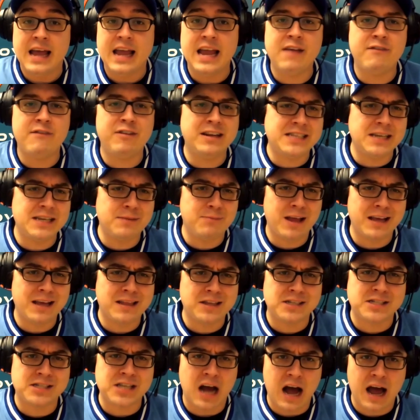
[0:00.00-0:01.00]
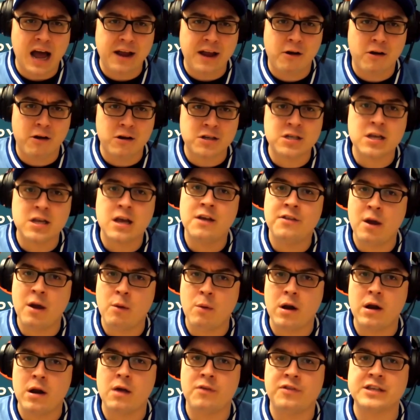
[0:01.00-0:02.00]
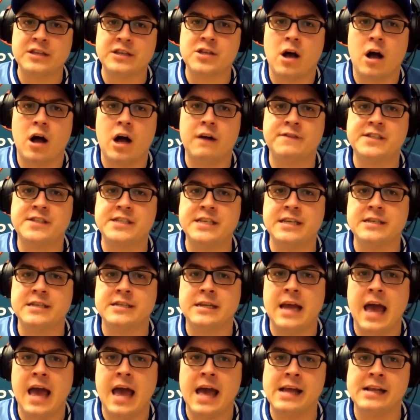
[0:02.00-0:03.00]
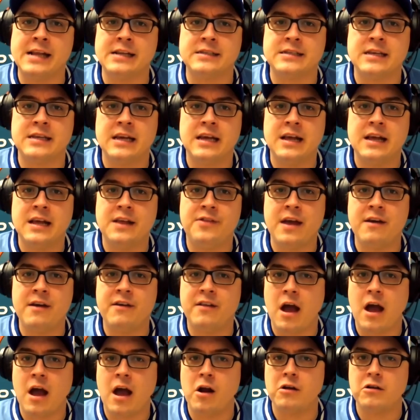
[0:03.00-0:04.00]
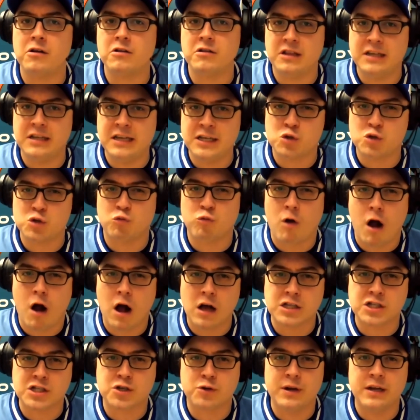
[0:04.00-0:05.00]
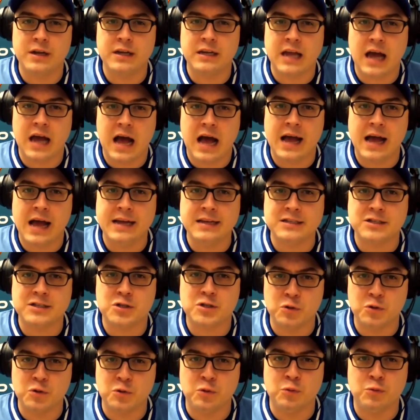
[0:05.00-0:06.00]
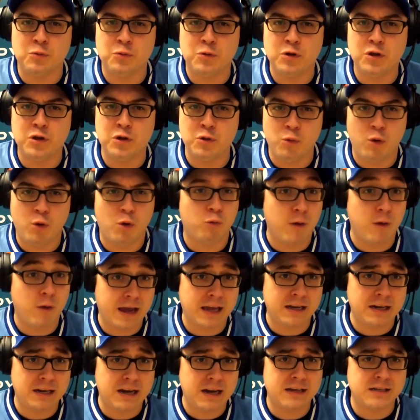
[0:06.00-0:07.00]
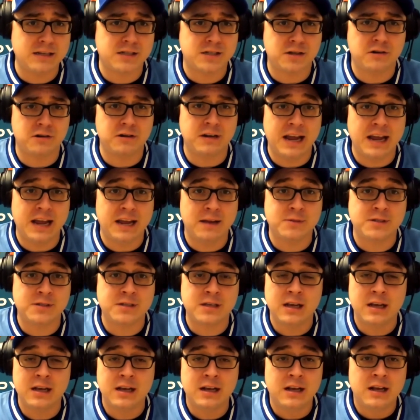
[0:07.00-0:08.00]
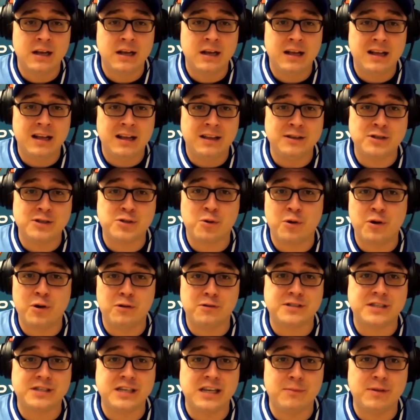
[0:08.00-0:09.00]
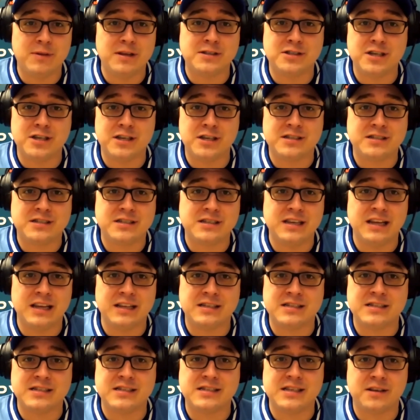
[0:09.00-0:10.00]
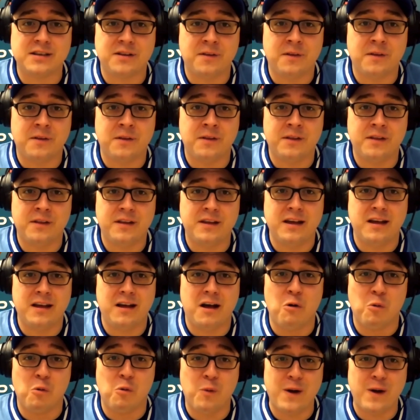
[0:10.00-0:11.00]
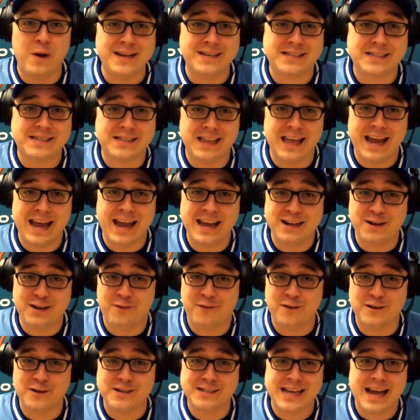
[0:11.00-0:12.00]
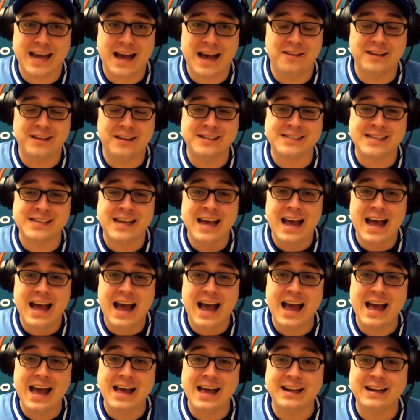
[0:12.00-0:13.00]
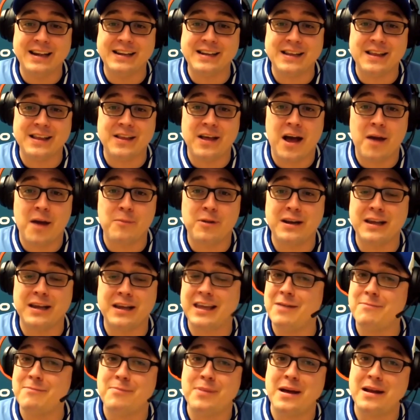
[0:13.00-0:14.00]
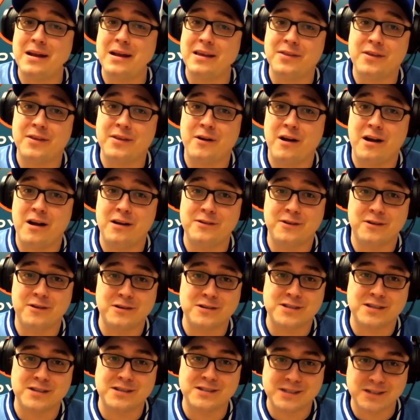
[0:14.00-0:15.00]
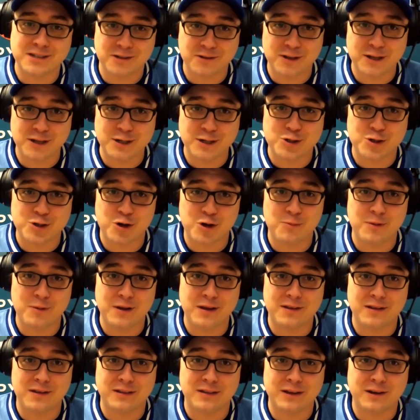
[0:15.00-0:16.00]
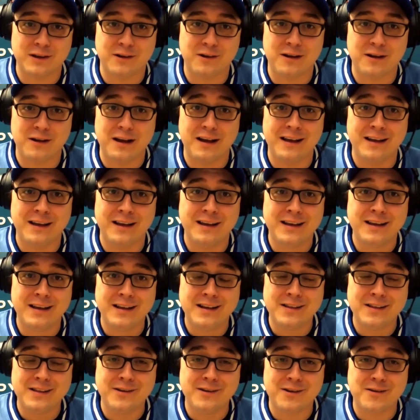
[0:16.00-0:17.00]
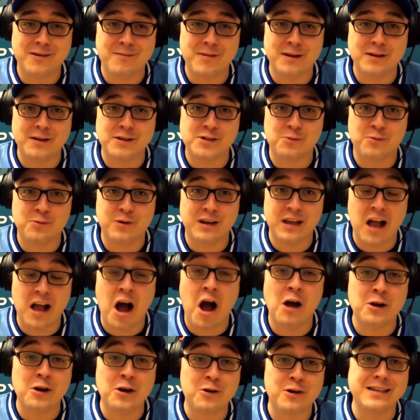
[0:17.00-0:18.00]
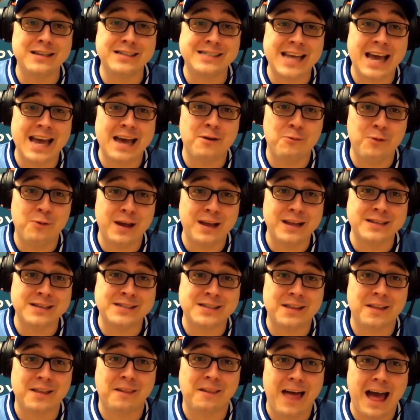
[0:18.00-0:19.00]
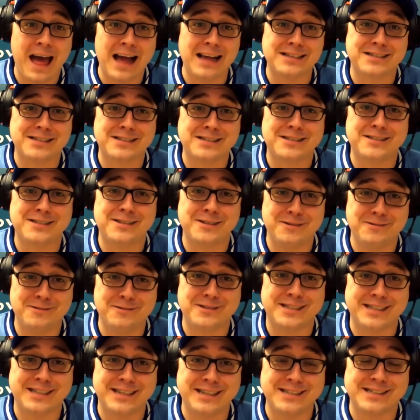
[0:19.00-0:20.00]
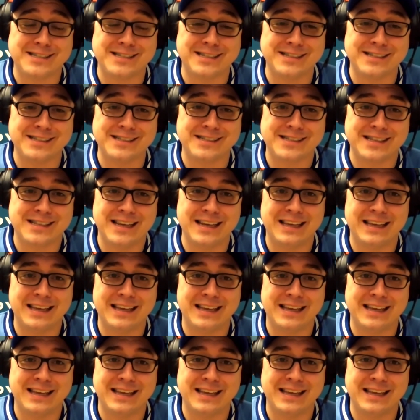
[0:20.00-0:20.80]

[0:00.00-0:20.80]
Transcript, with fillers: even a team like the Tigers, they went out this offseason and they are at least rostering guys who you will recognize their names. This Orioles team is just, it's still a wasteland for talent. And I'm going to keep betting their unders until they show me that they're, uh, they're committed to winning. one hundred ten wins the last two seasons. Like,